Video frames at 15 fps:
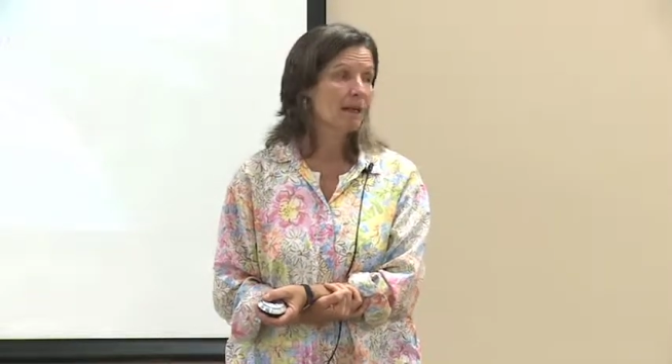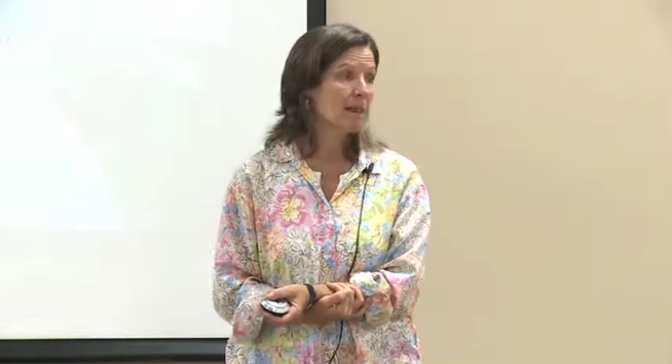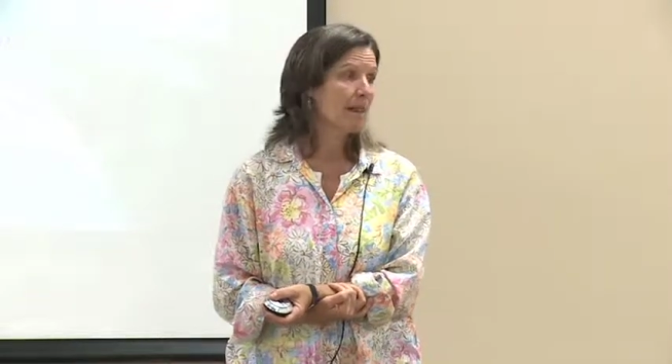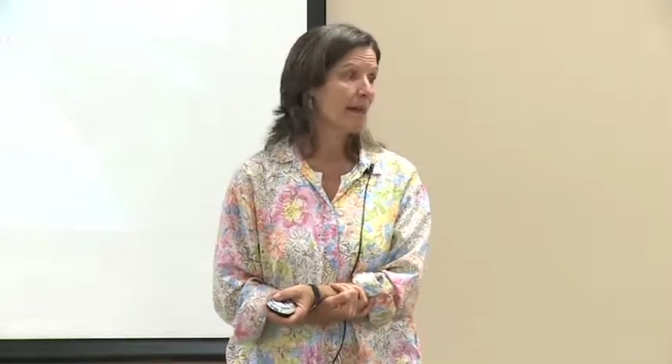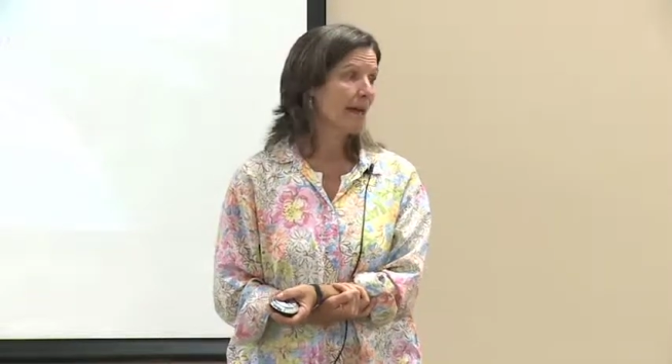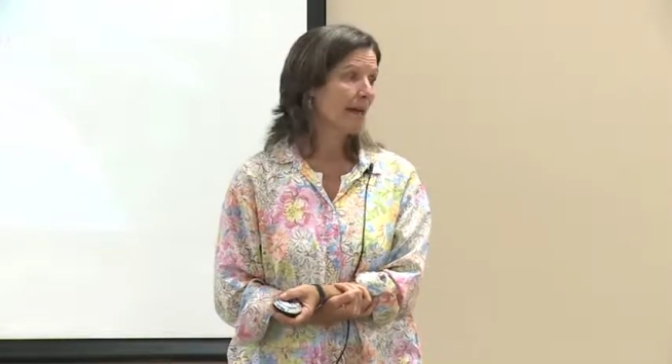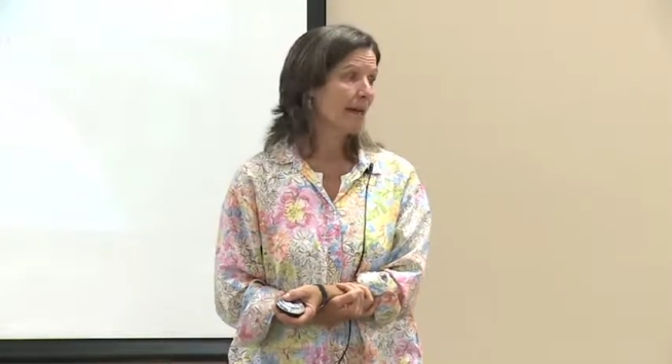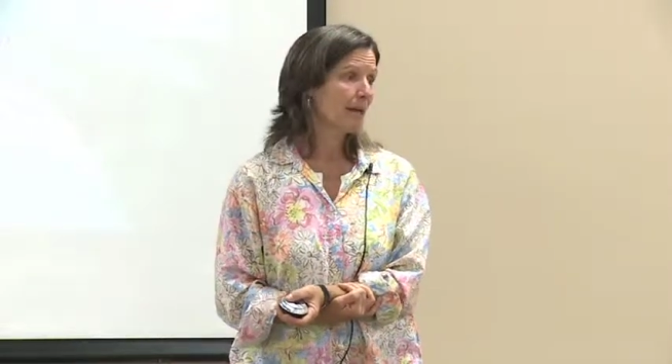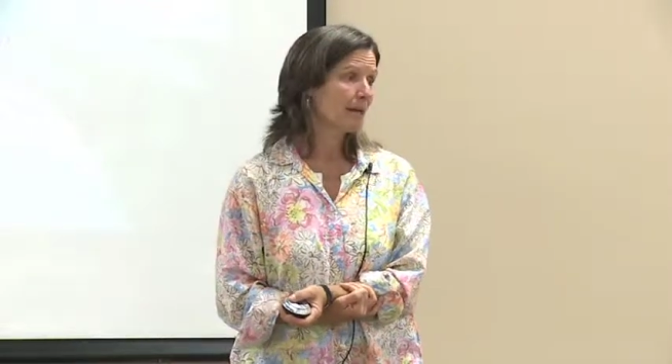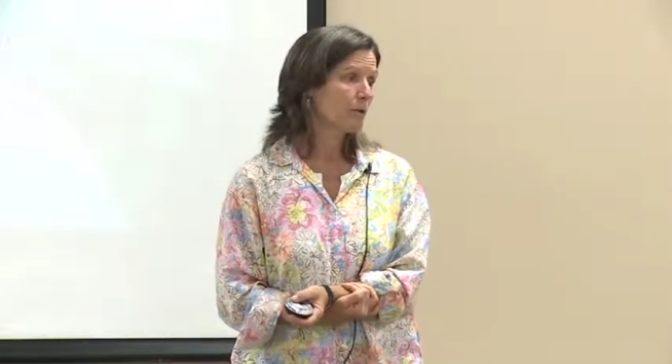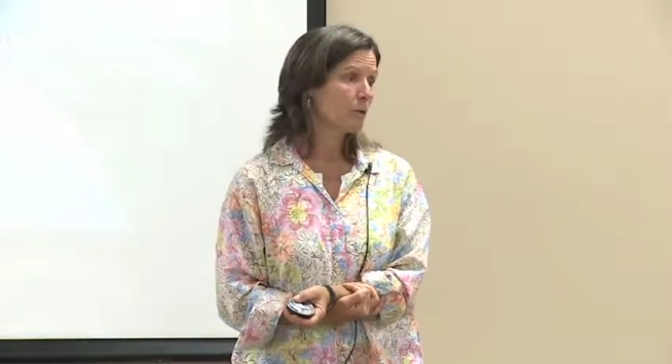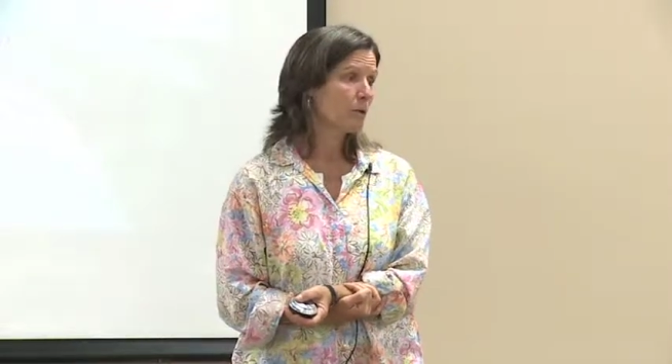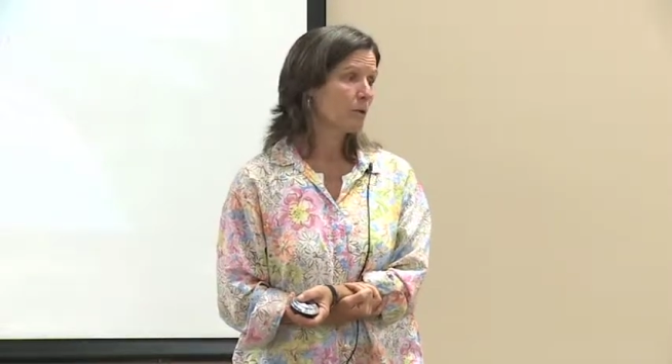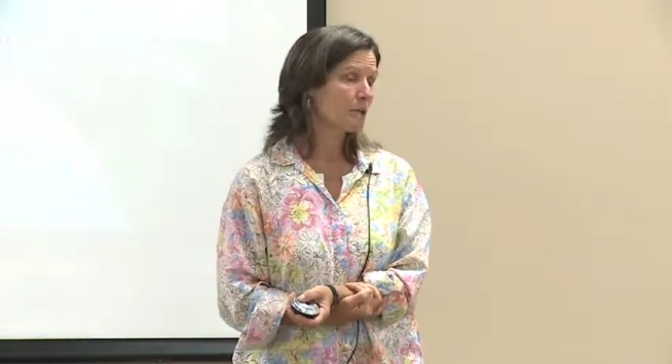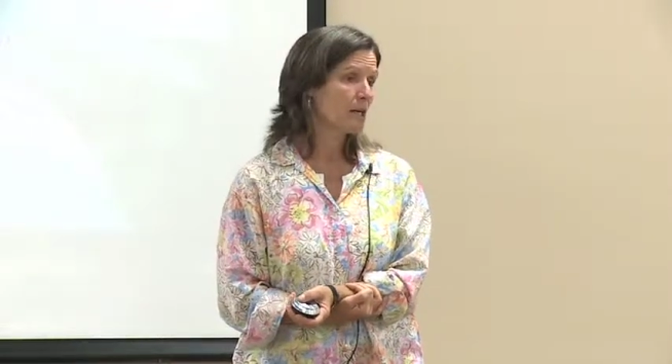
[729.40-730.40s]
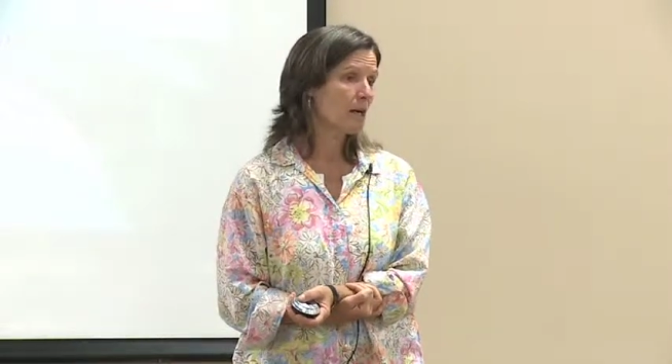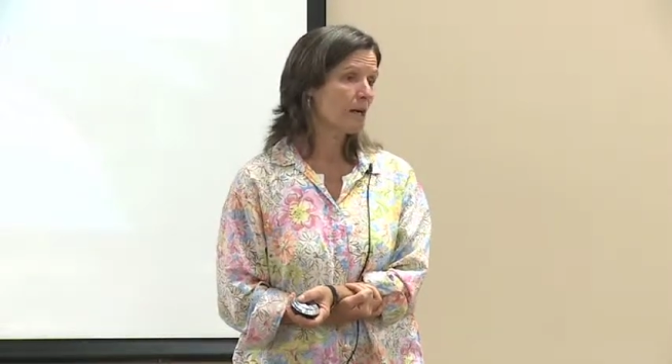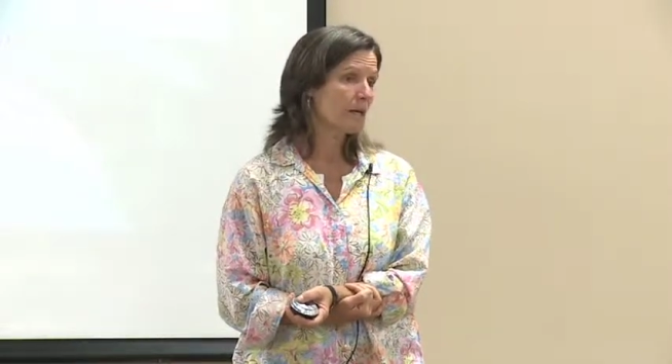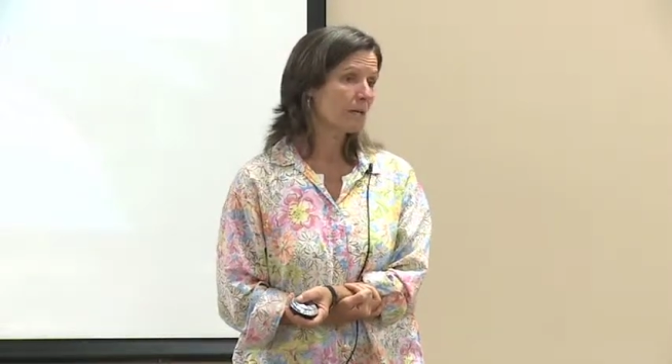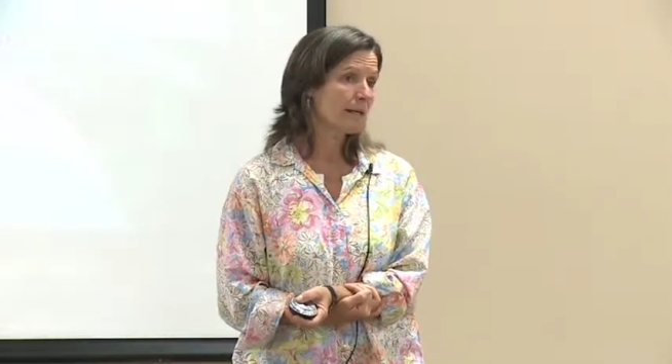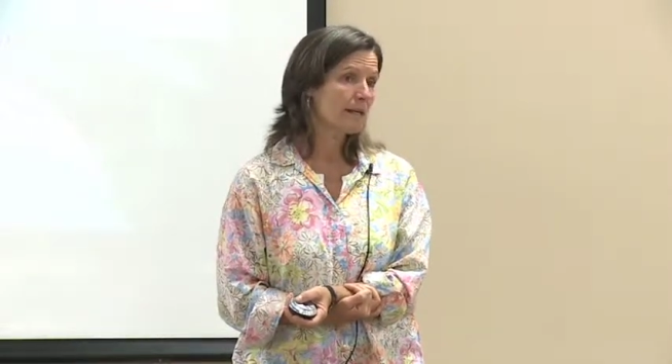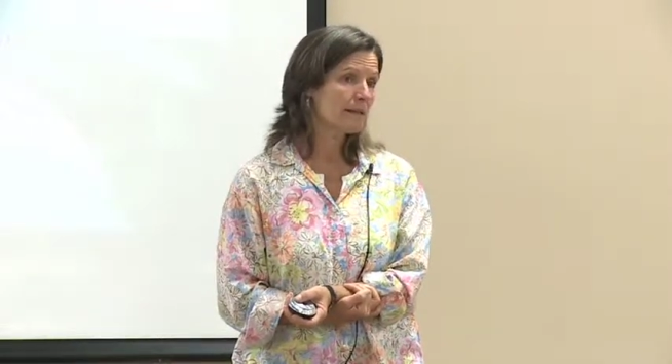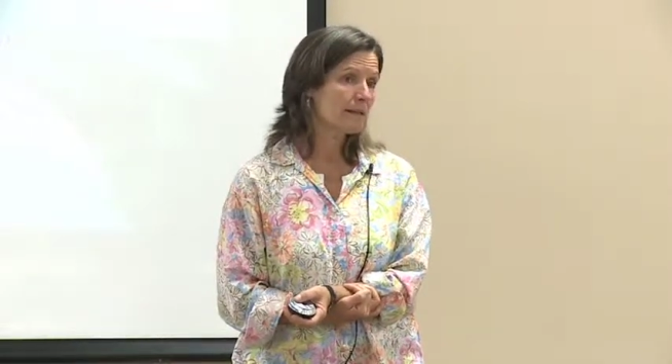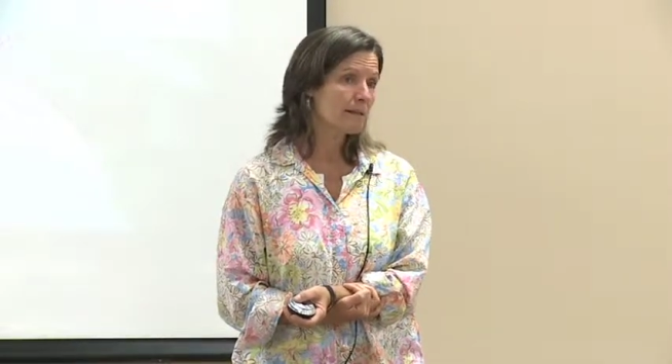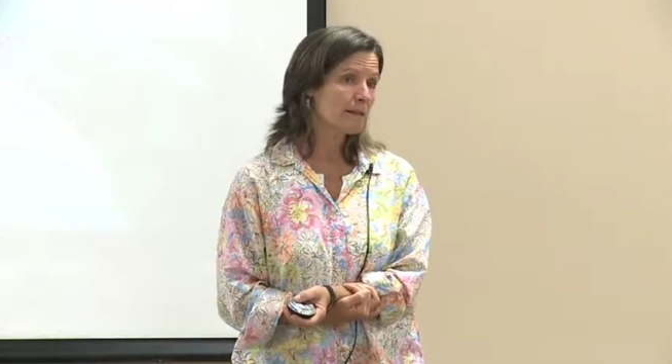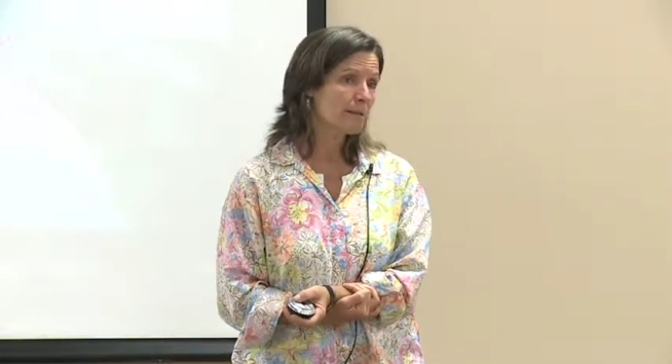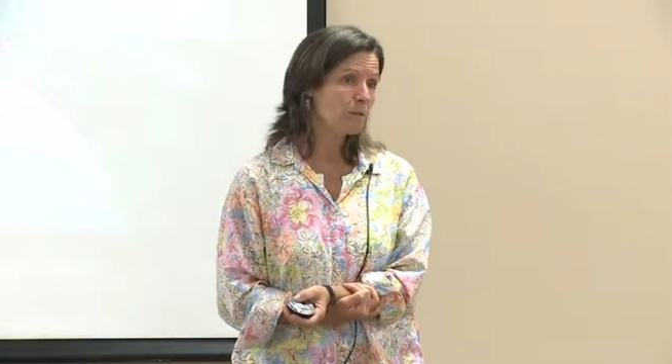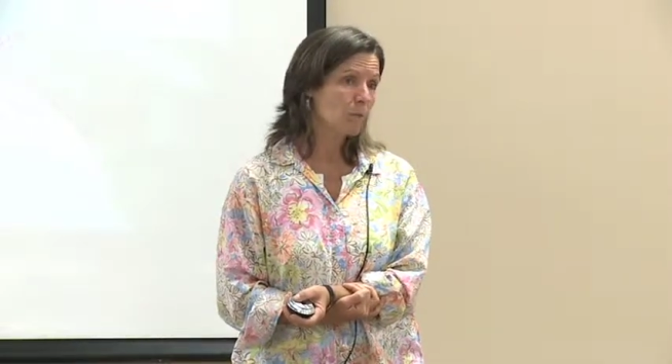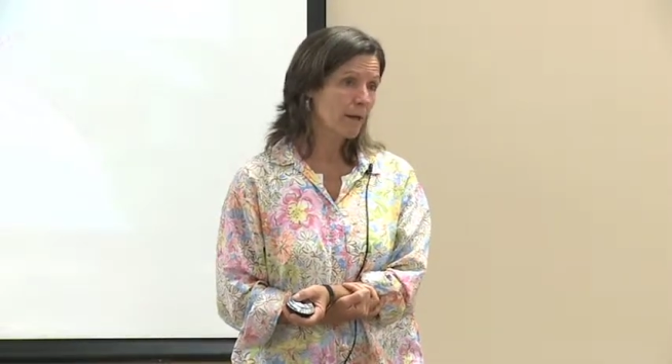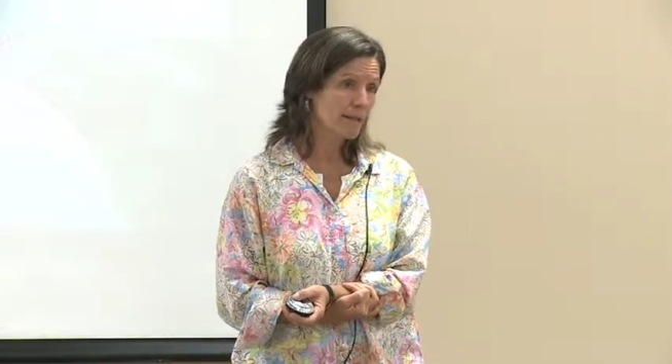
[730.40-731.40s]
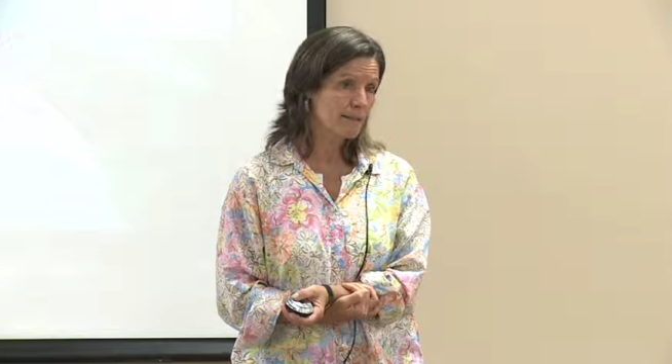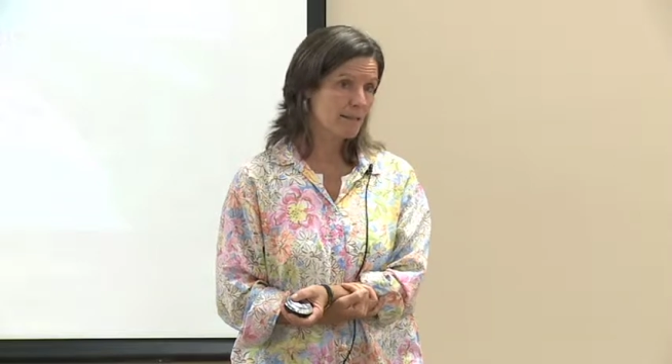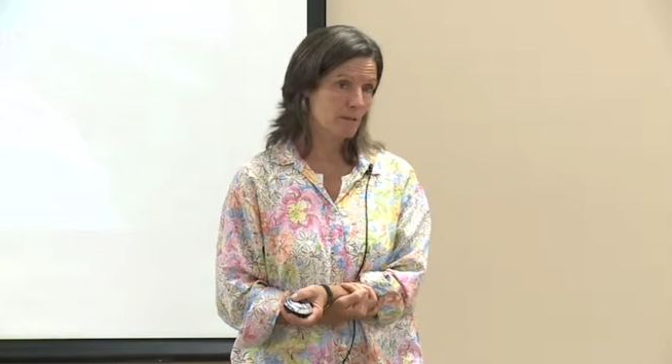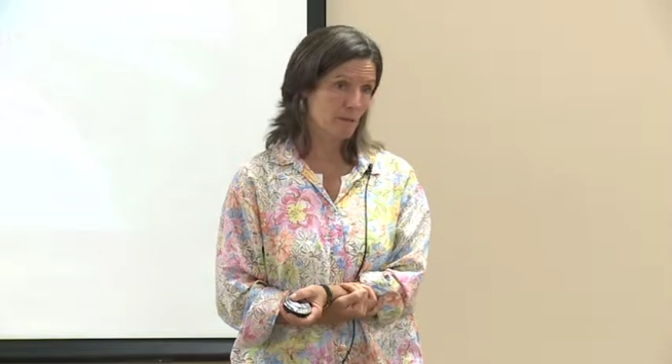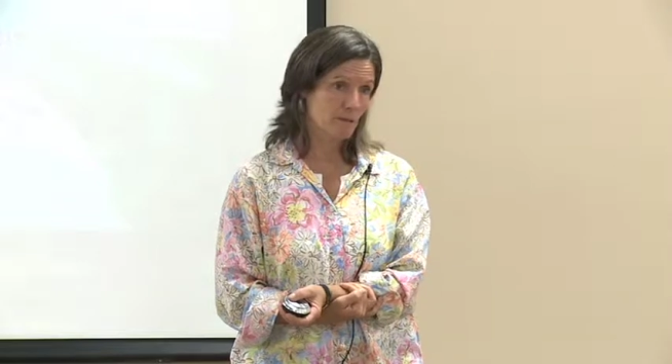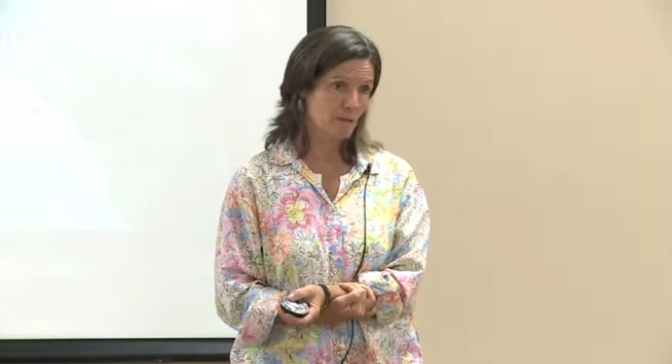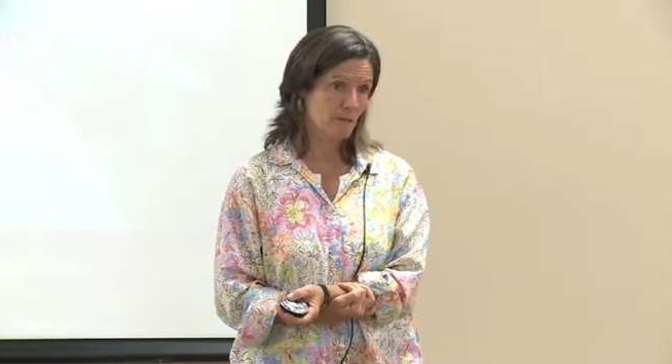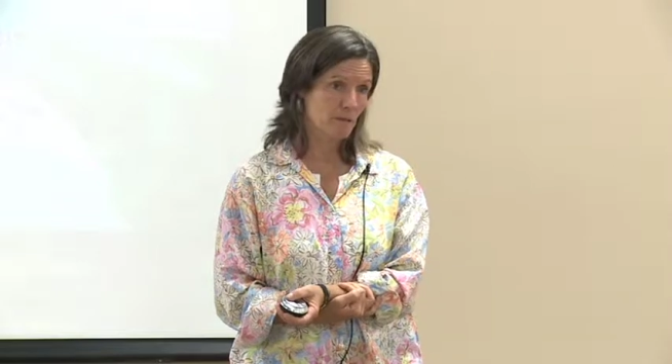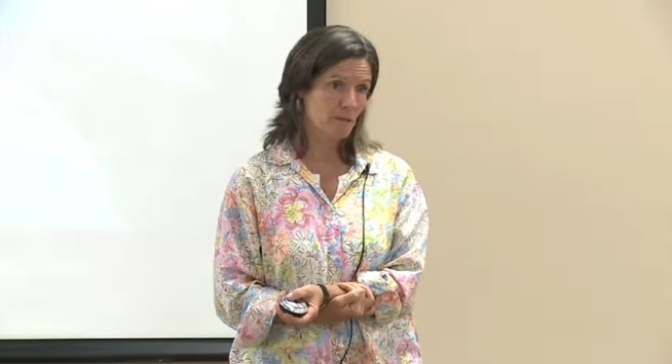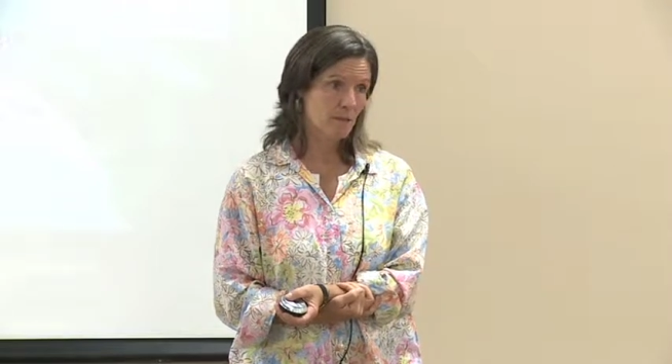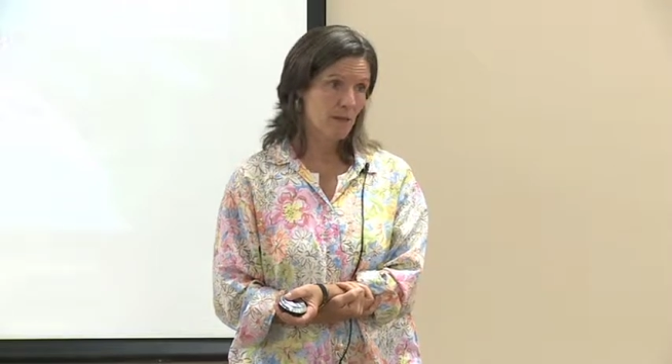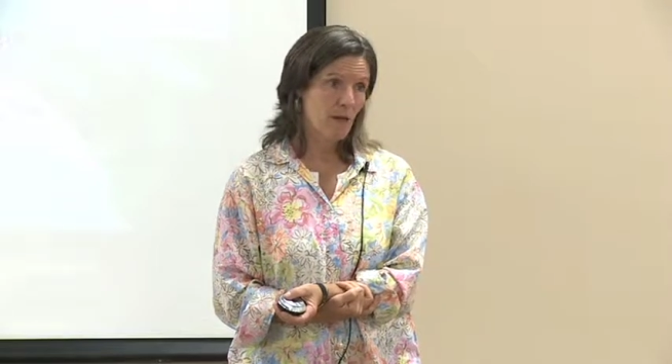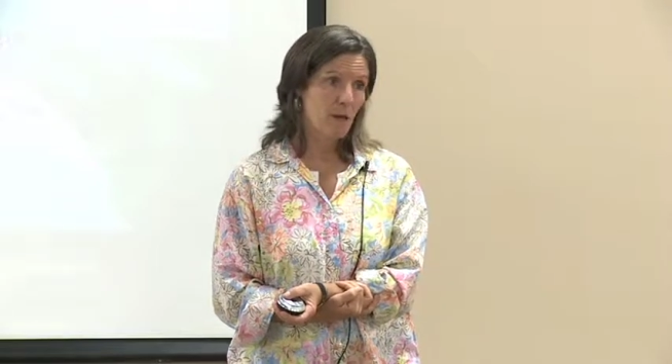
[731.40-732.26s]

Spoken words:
that will tolerate wet soils,